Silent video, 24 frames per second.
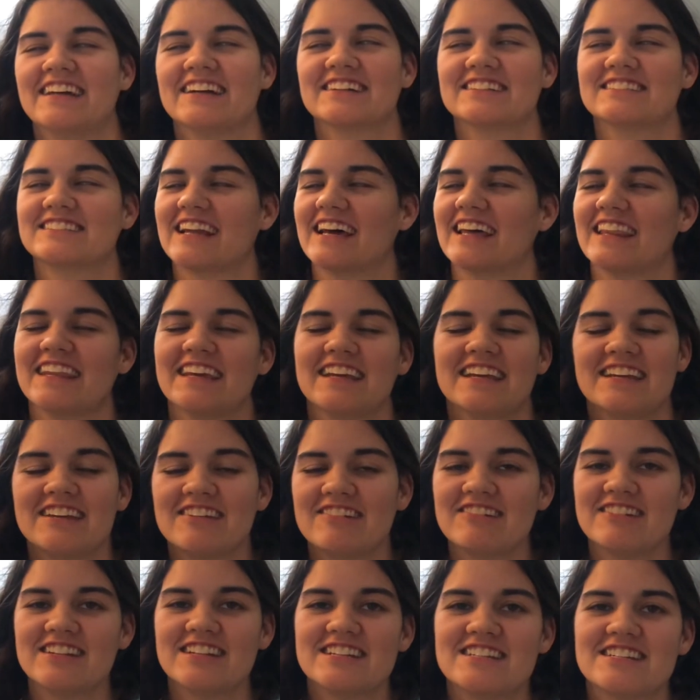There's nothing
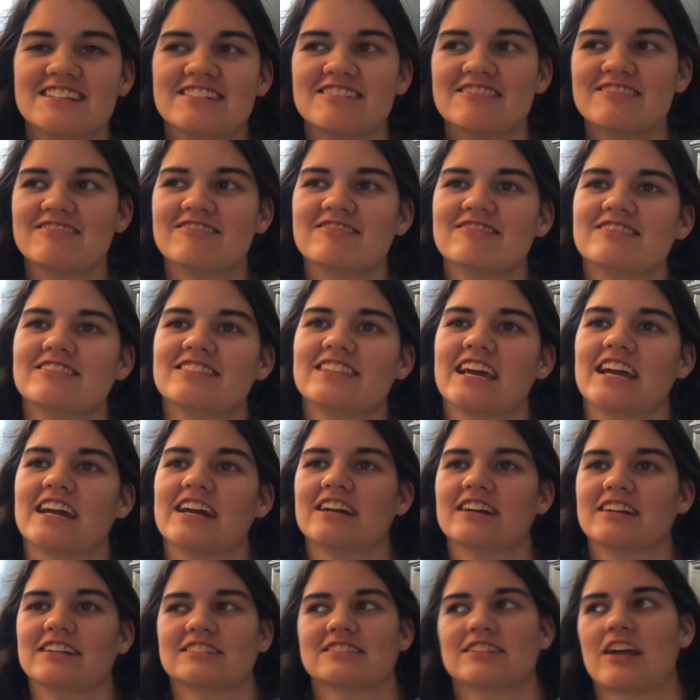new to do.
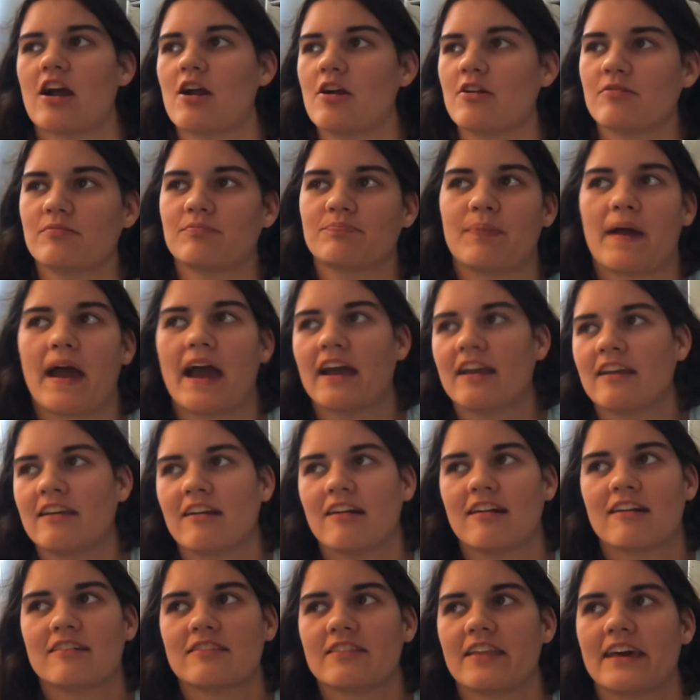There's our
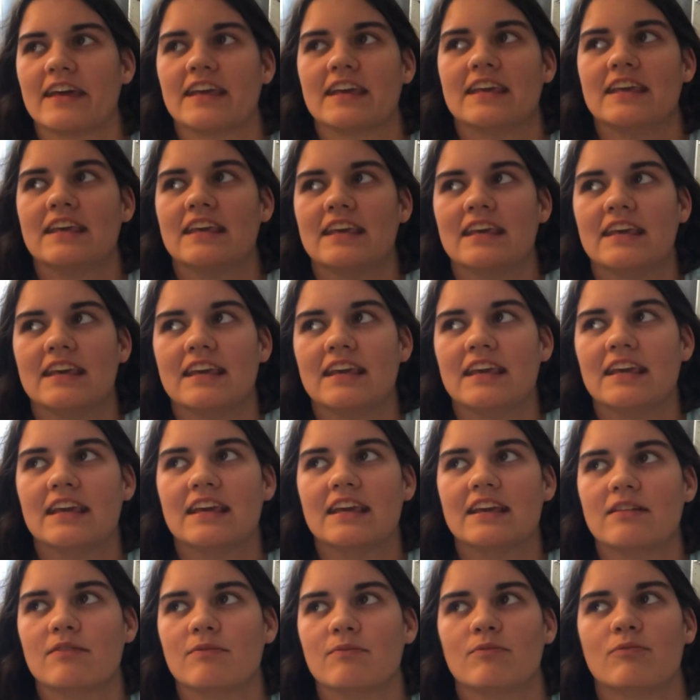backyard, like
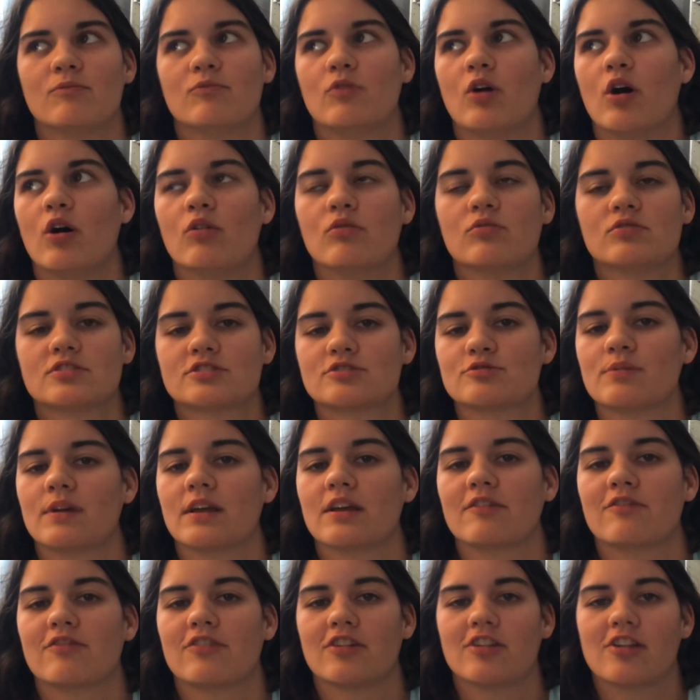he won't
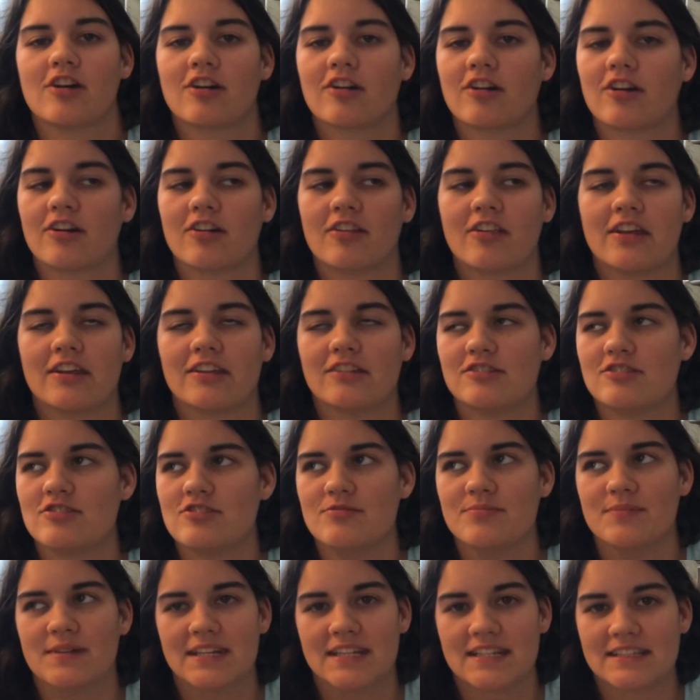swing for longer than
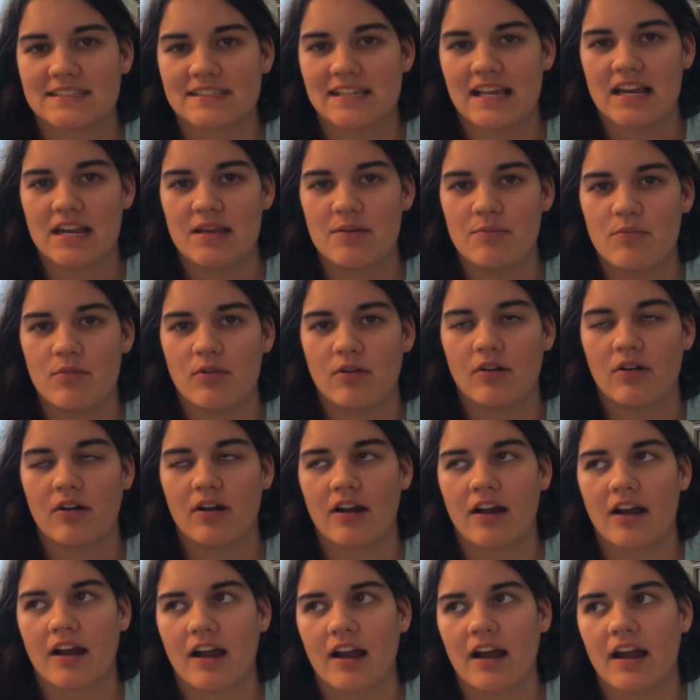two minutes
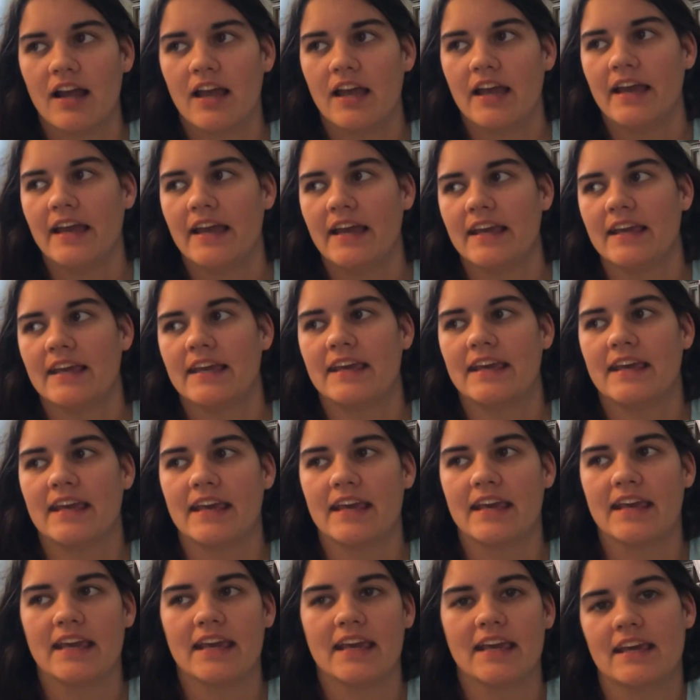anymore.
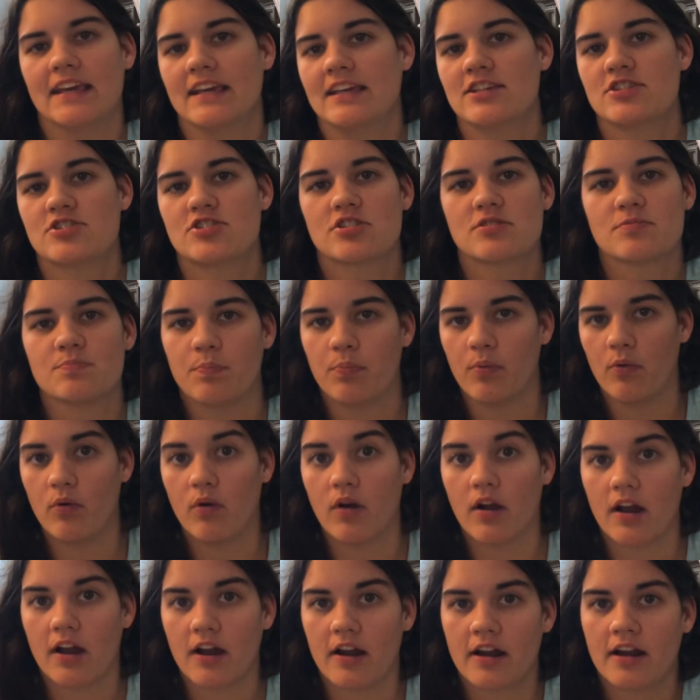He He's just
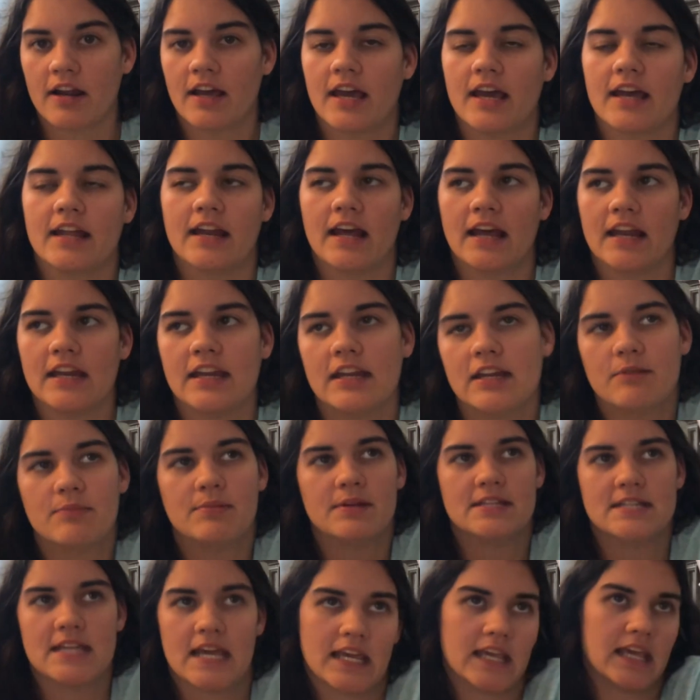bored and I need to
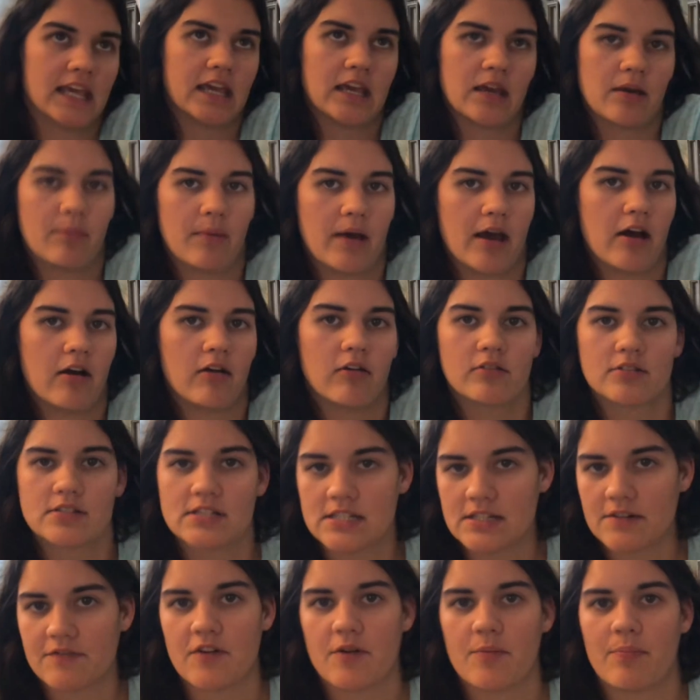be taking him out to
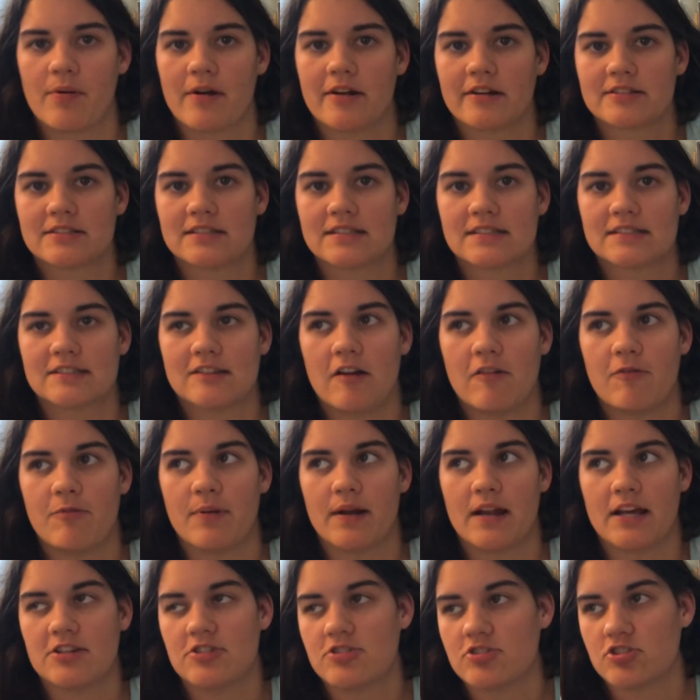different parks and stuff,
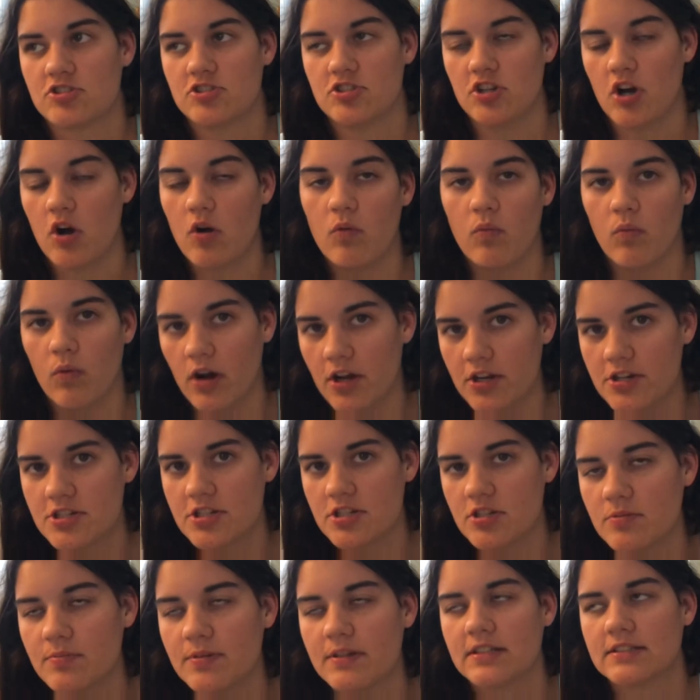but I just don't want
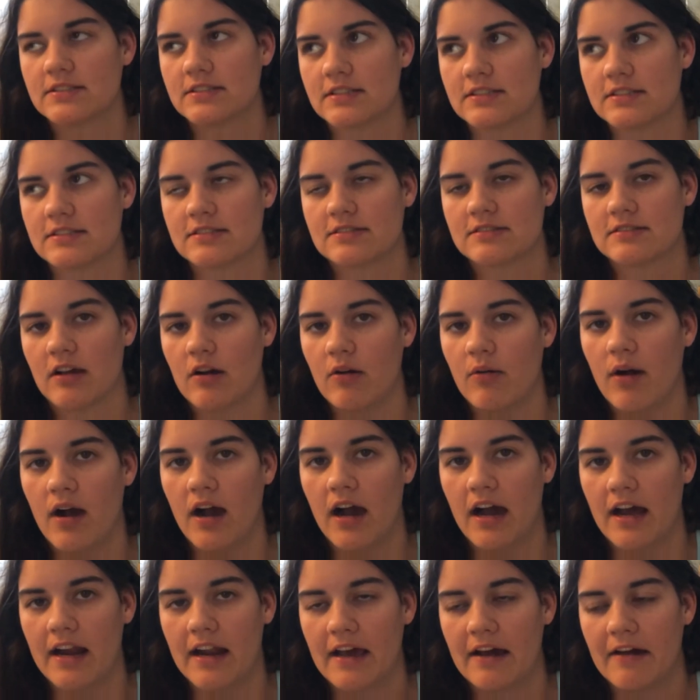to because it's so
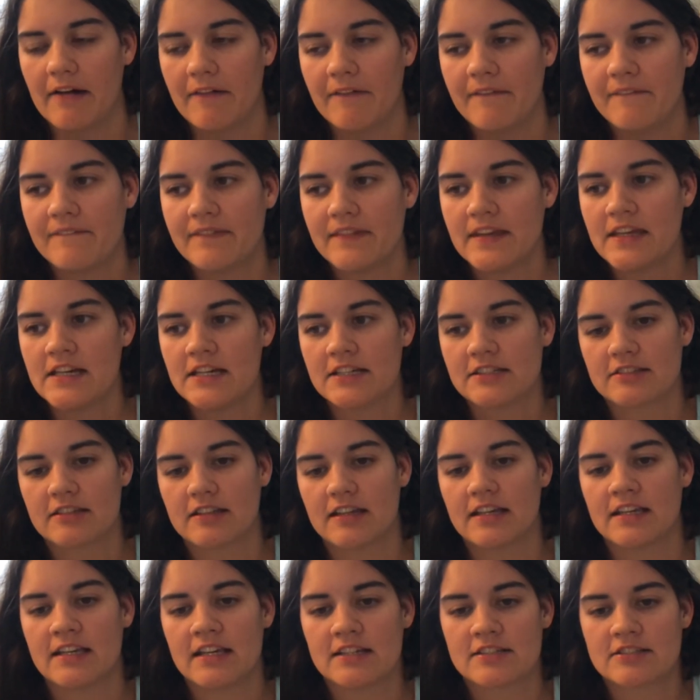hot out. So
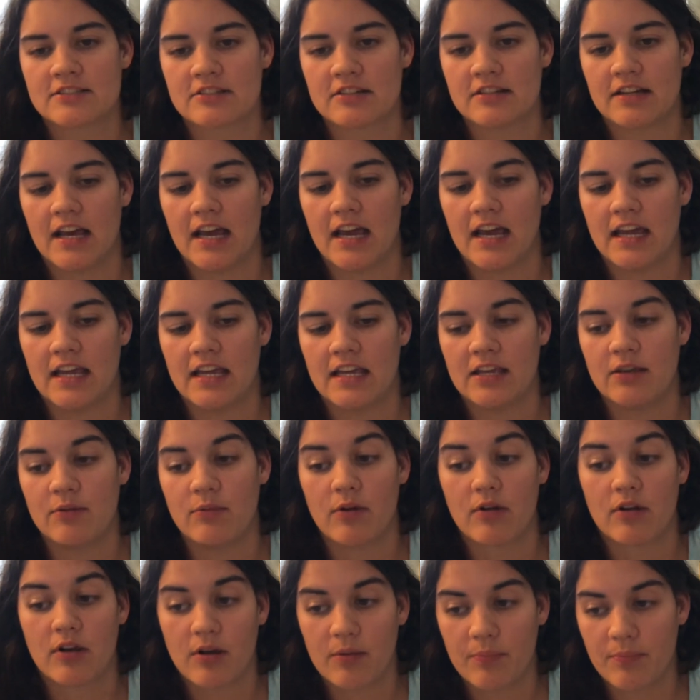like yesterday, he
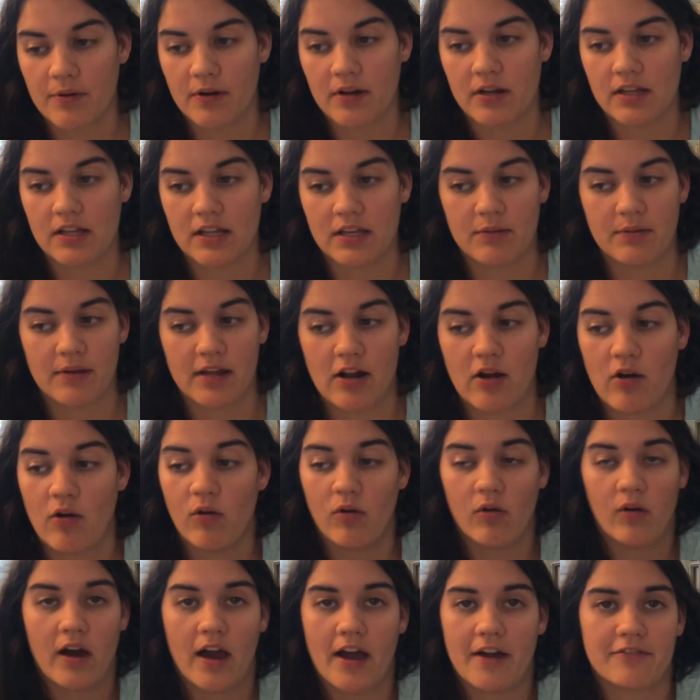woke up early and we had a
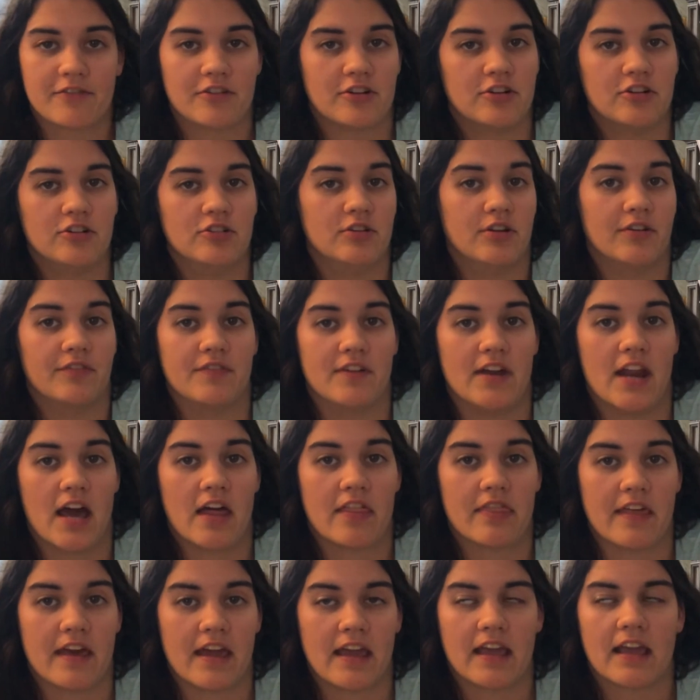whole afternoon of
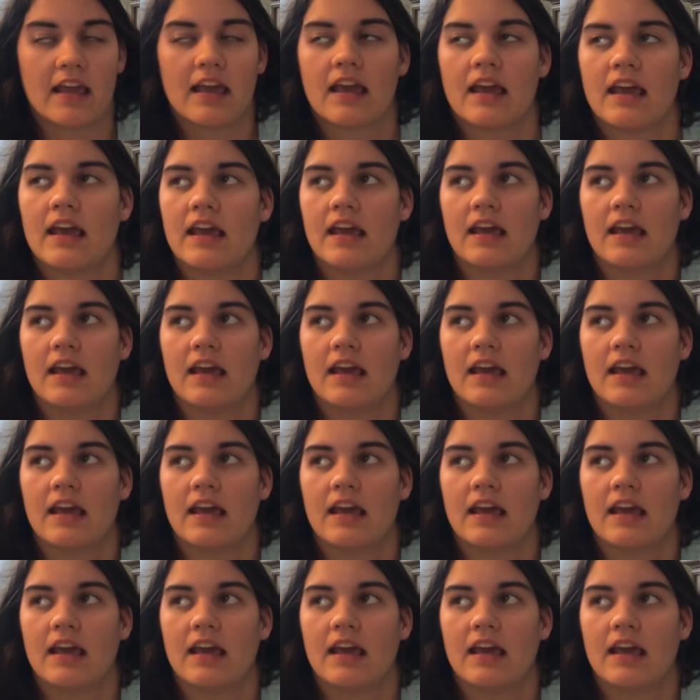nothing.